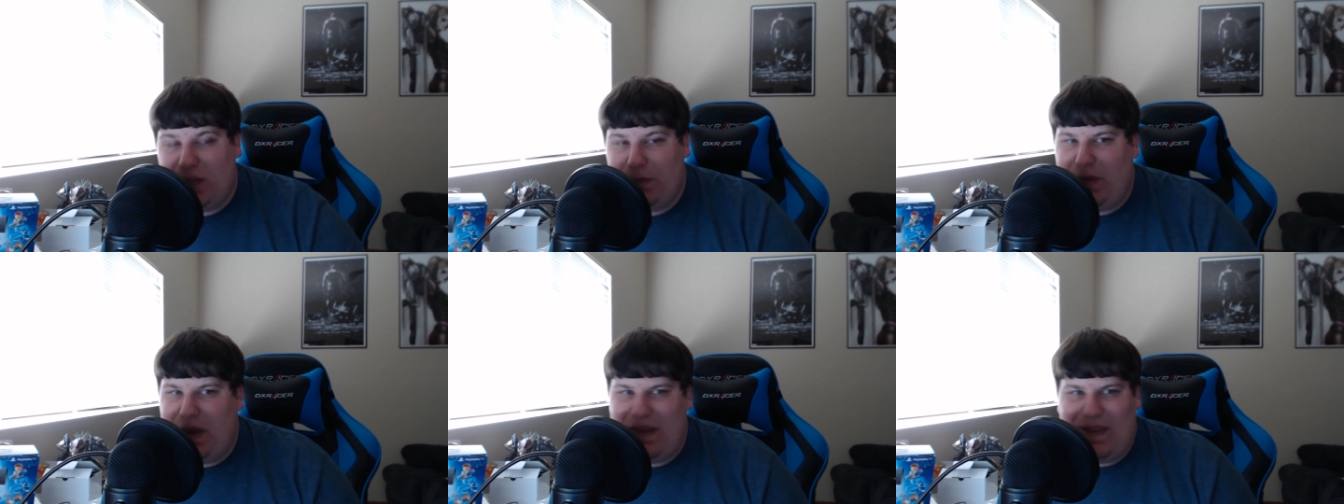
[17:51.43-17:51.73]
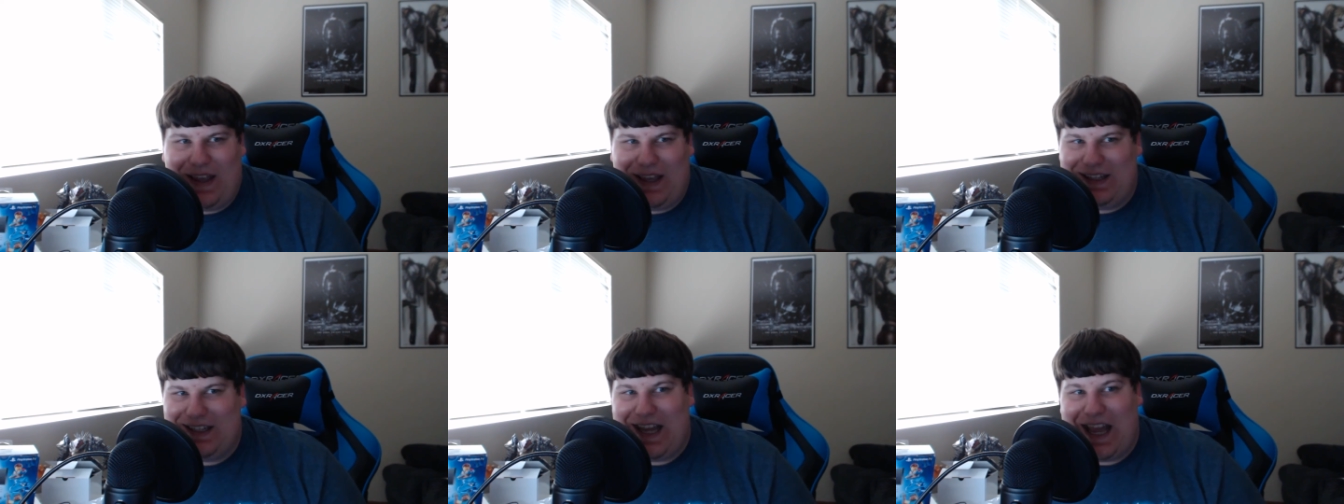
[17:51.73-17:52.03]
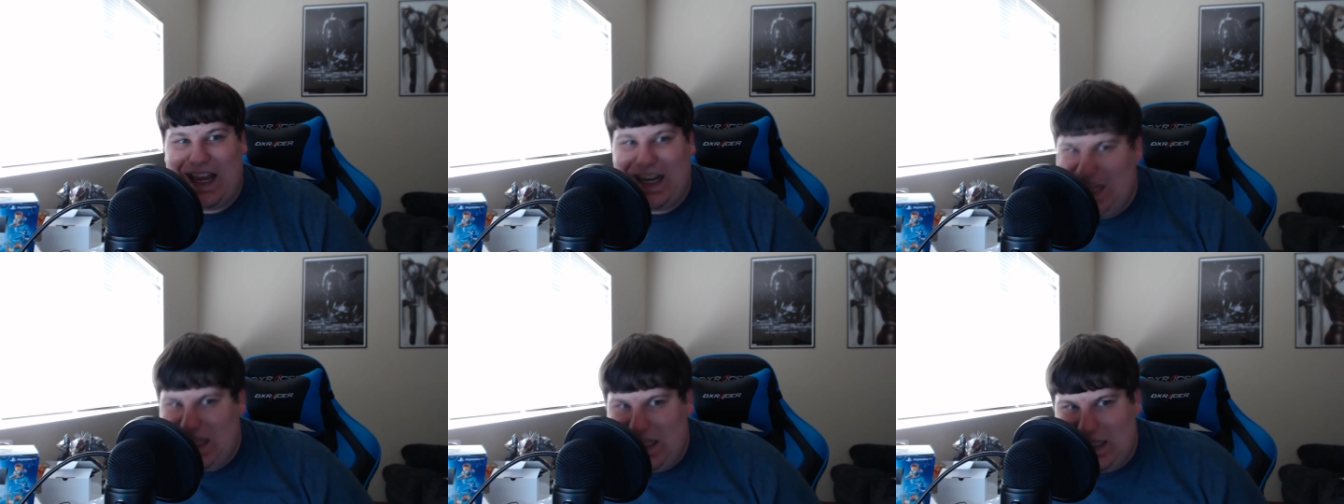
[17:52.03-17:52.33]
I paid like
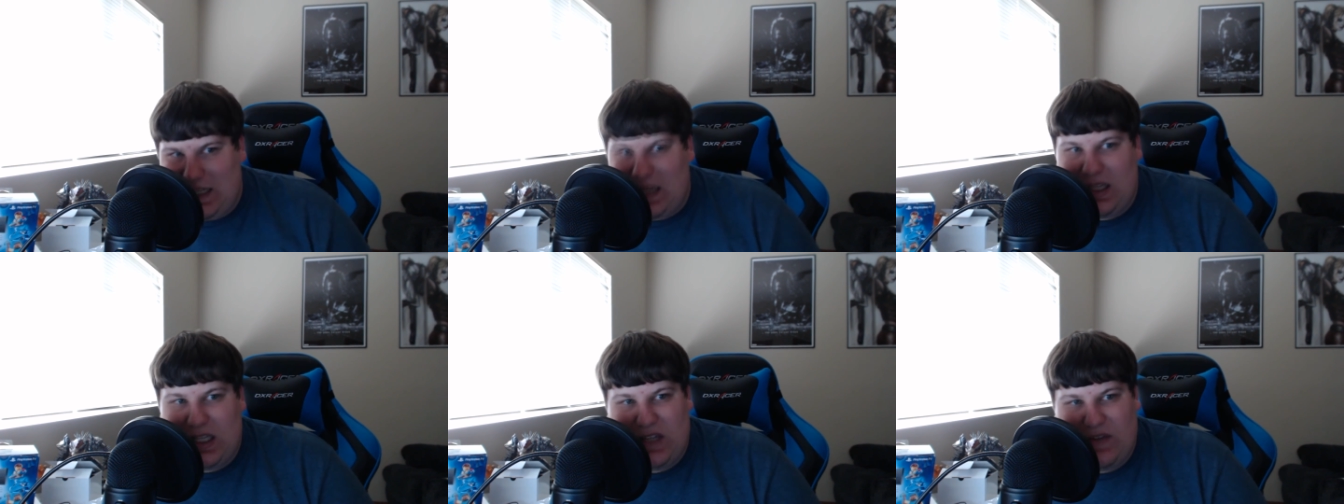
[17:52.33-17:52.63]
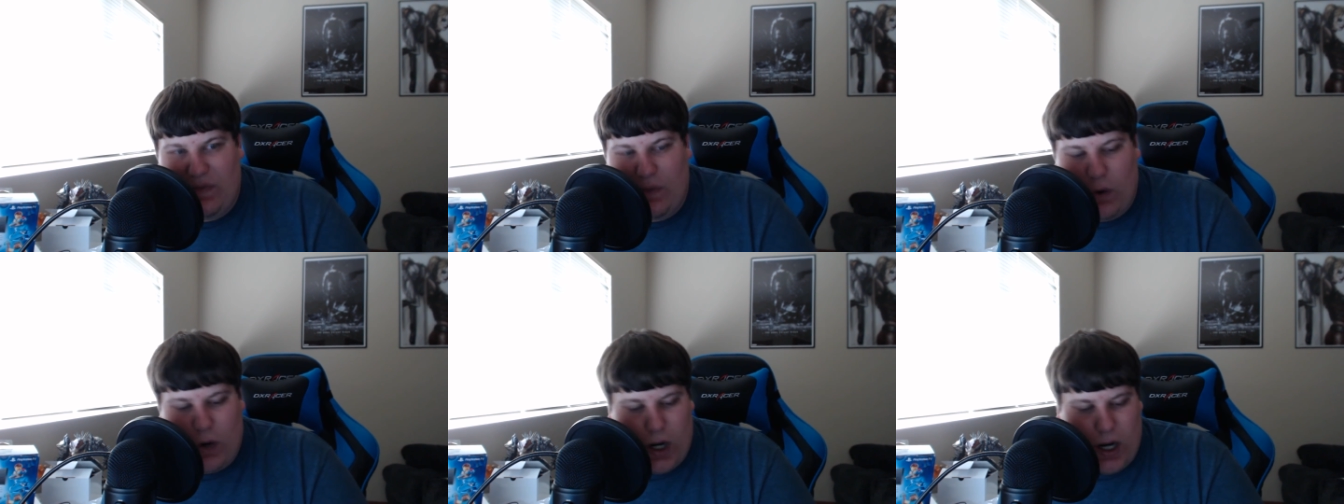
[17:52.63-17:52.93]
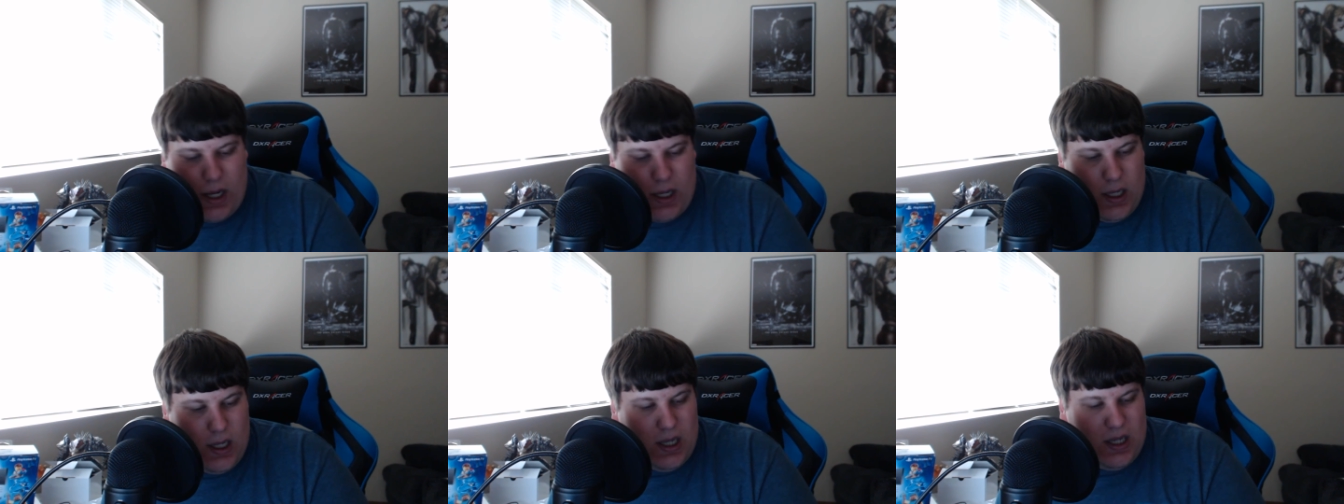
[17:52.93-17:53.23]
90 cents for
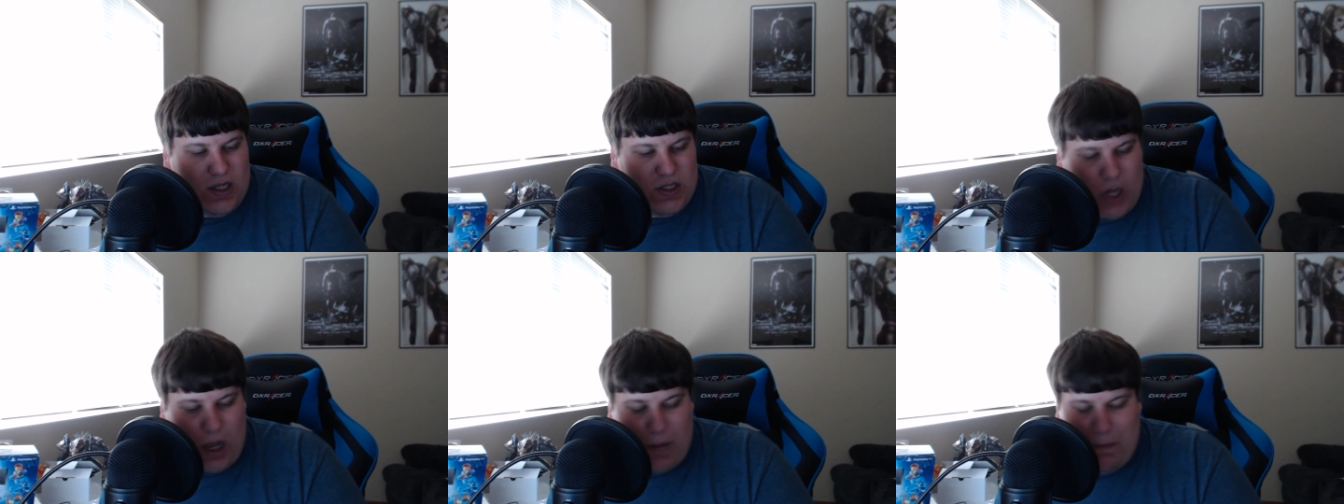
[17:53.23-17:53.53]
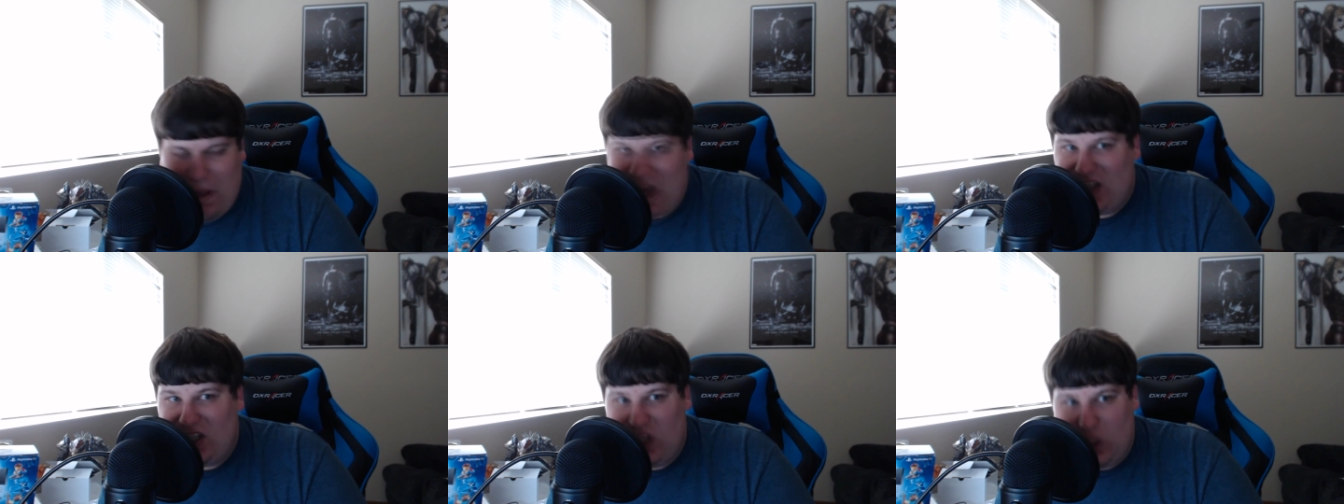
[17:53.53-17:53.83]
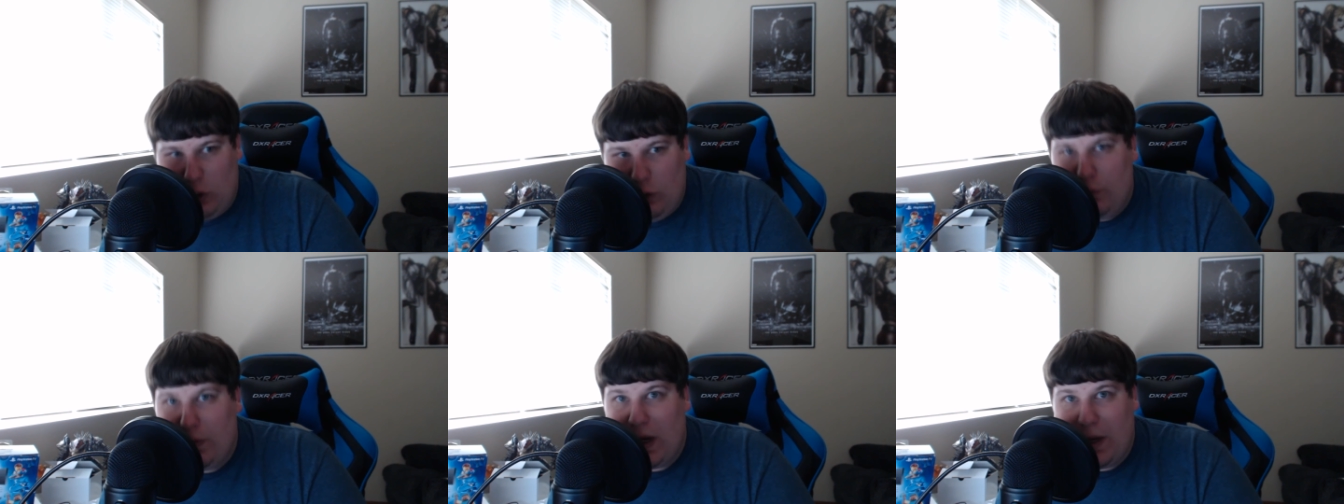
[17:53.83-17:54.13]
it, so I'm not
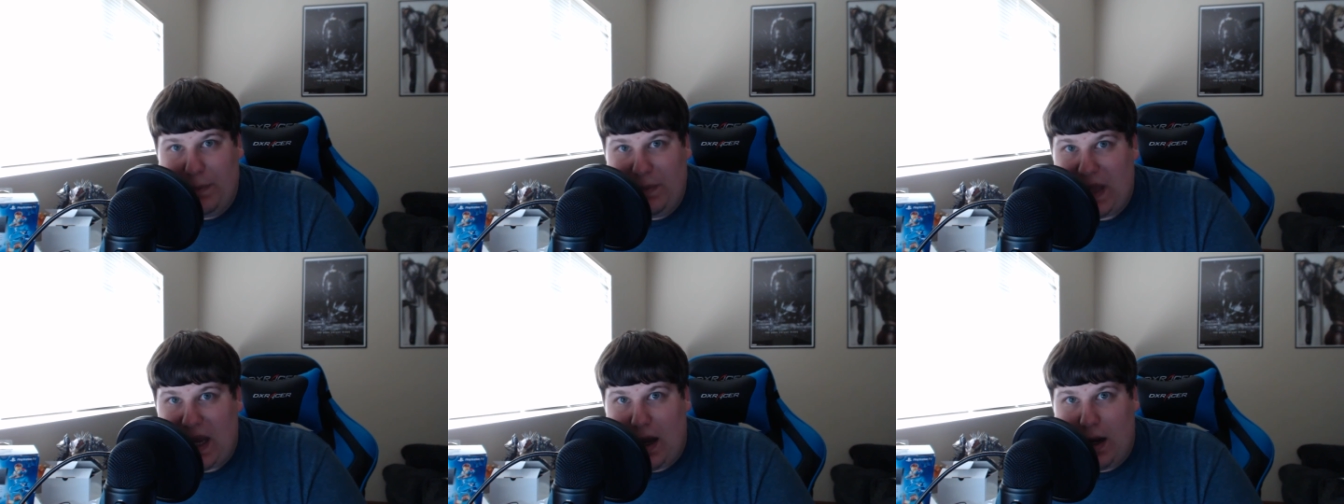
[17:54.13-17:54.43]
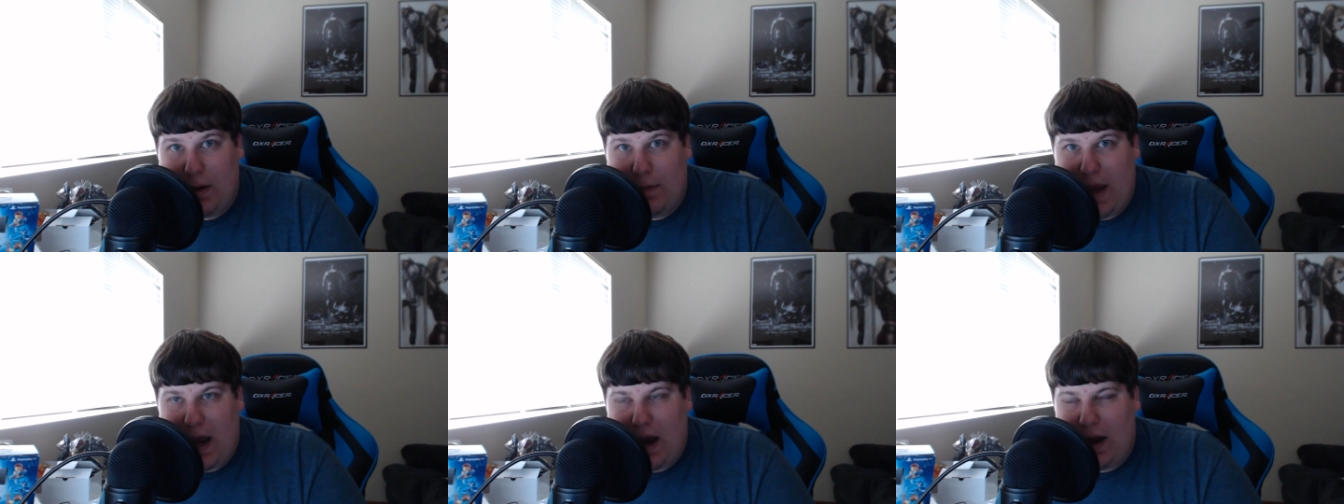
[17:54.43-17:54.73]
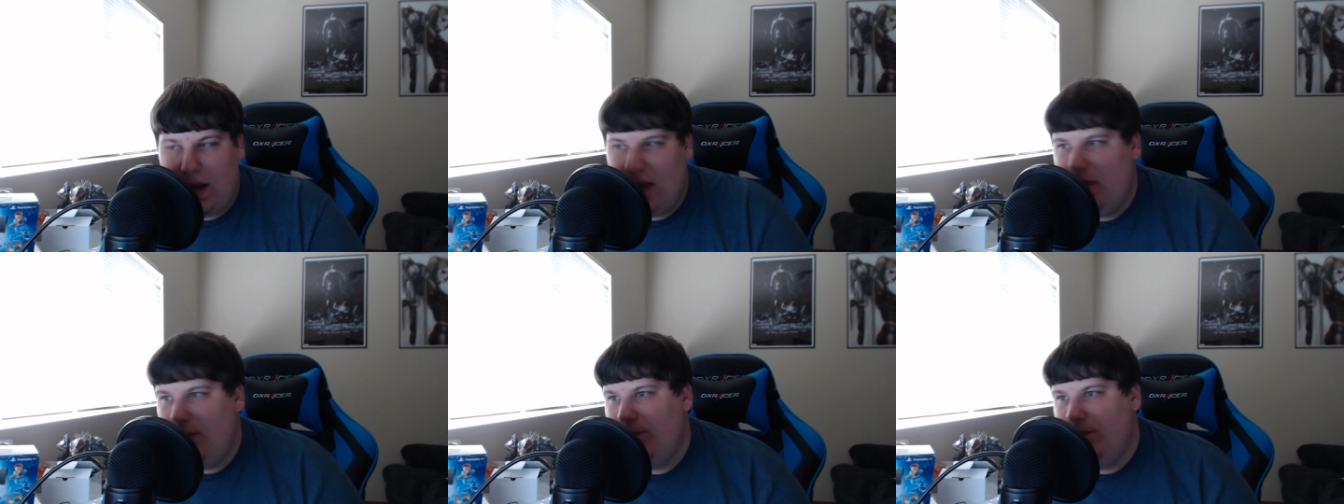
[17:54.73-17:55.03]
too bummed out
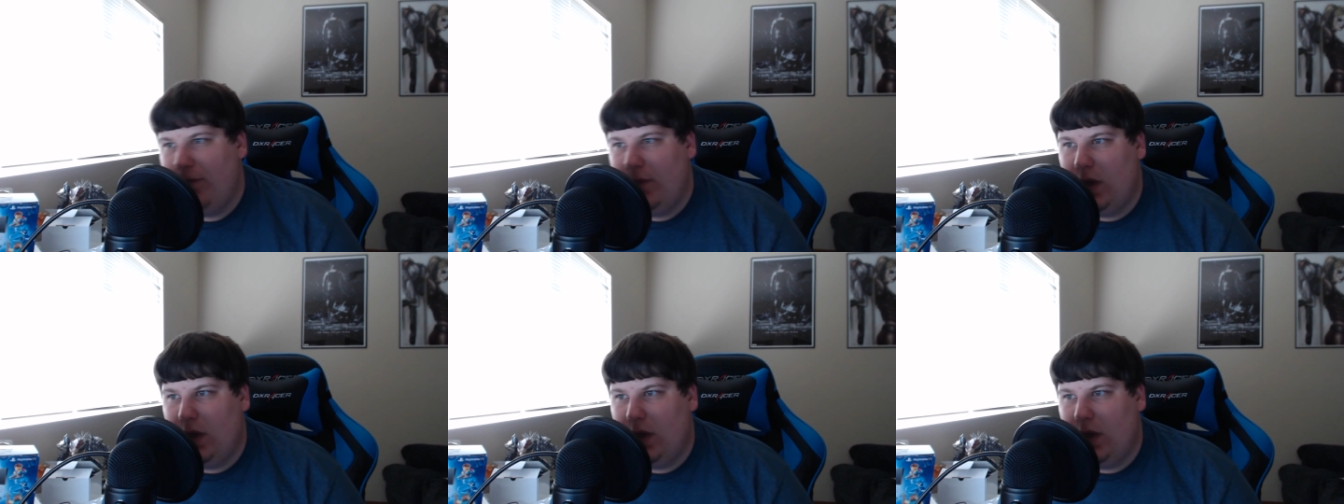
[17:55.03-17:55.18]
about it.